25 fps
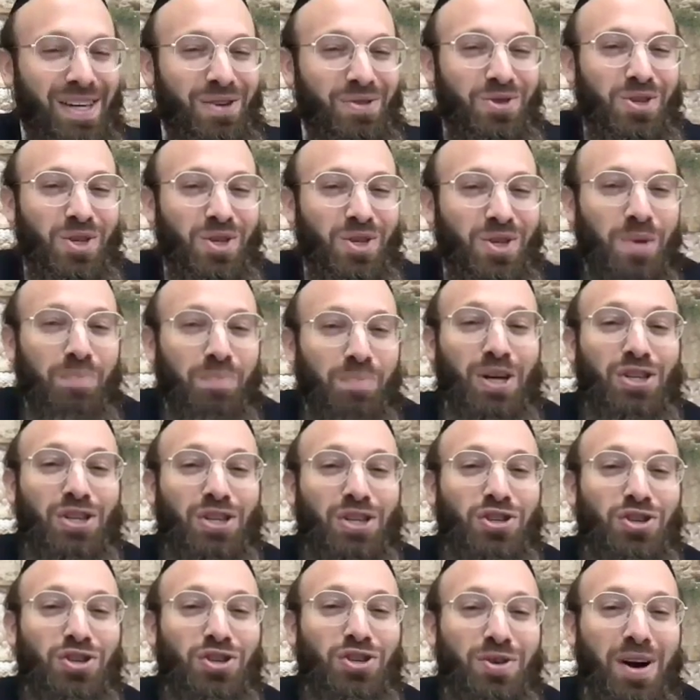It was a
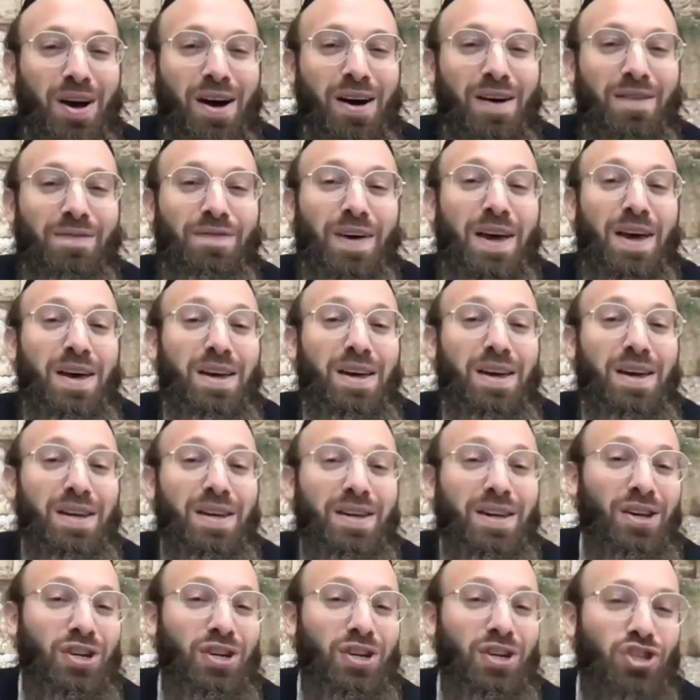picture of
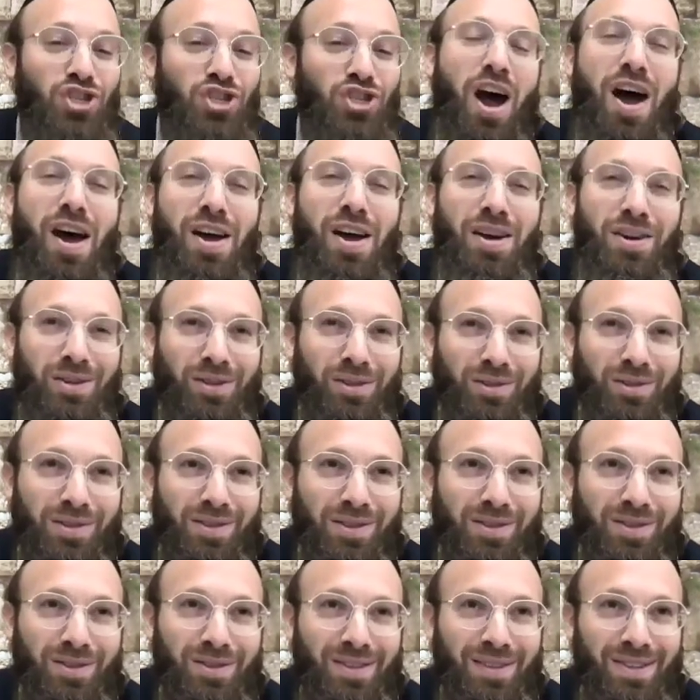a
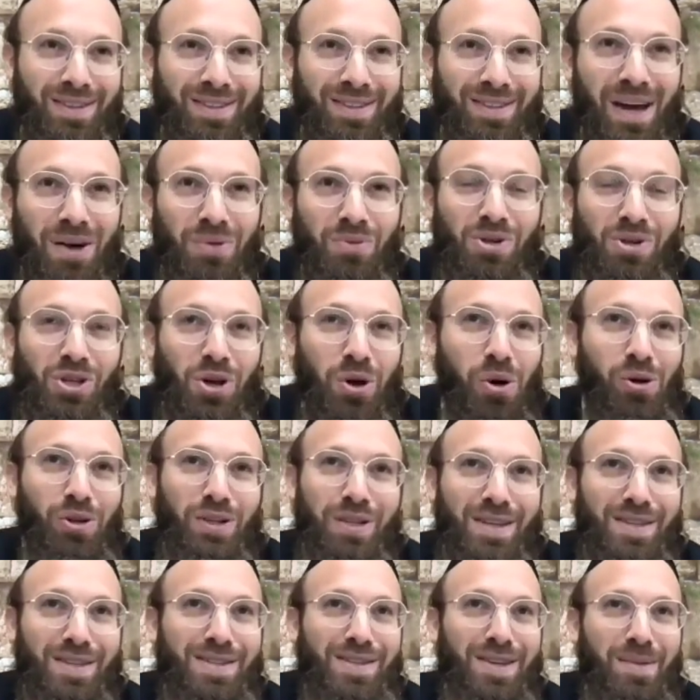child that was
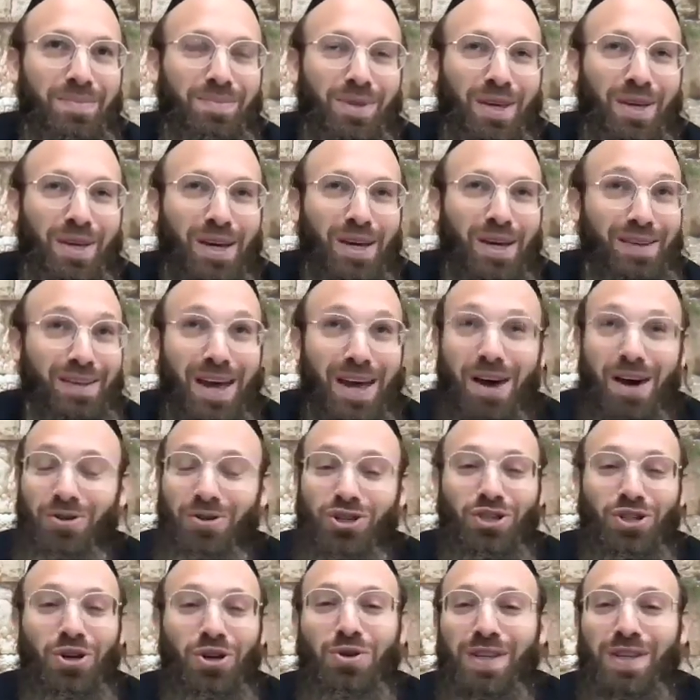holding something. Now,
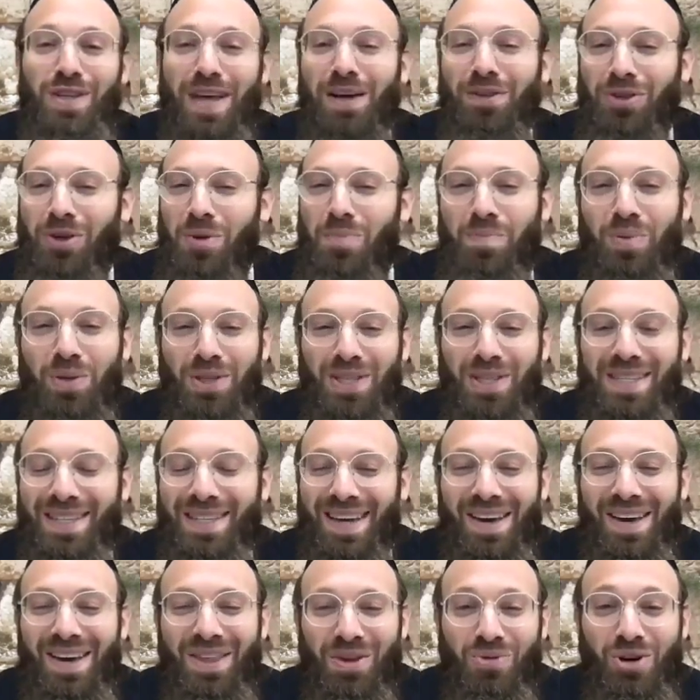she knows how to put
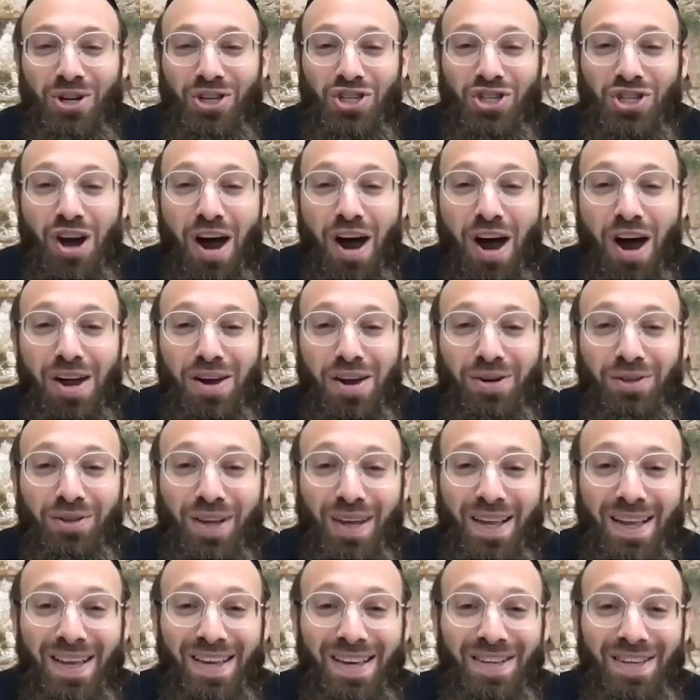together a
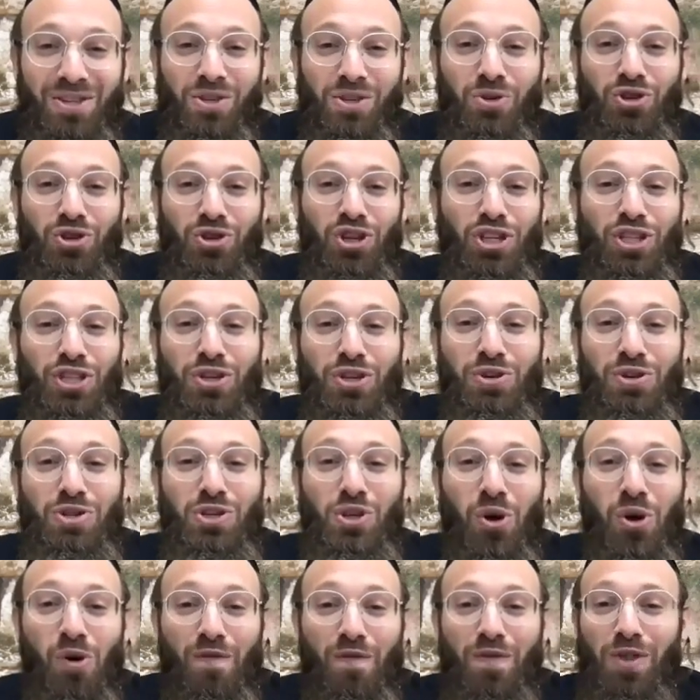child. So she
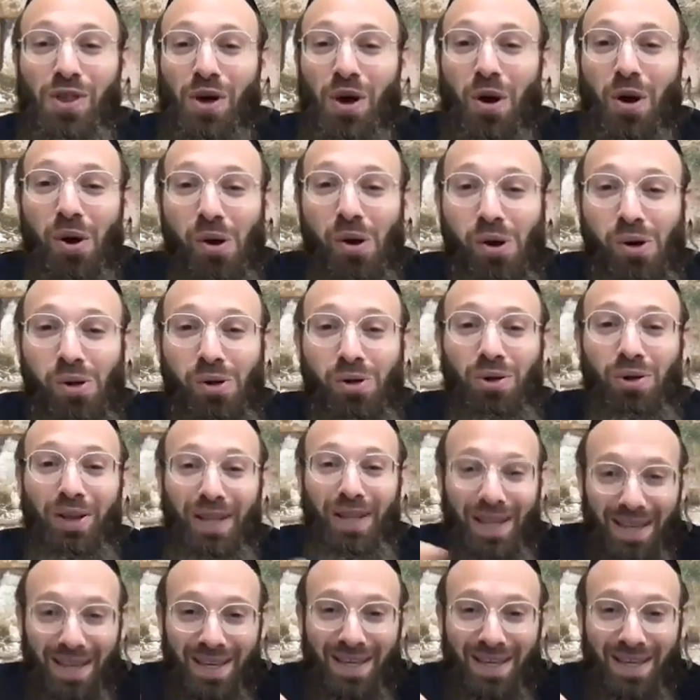turns over the whole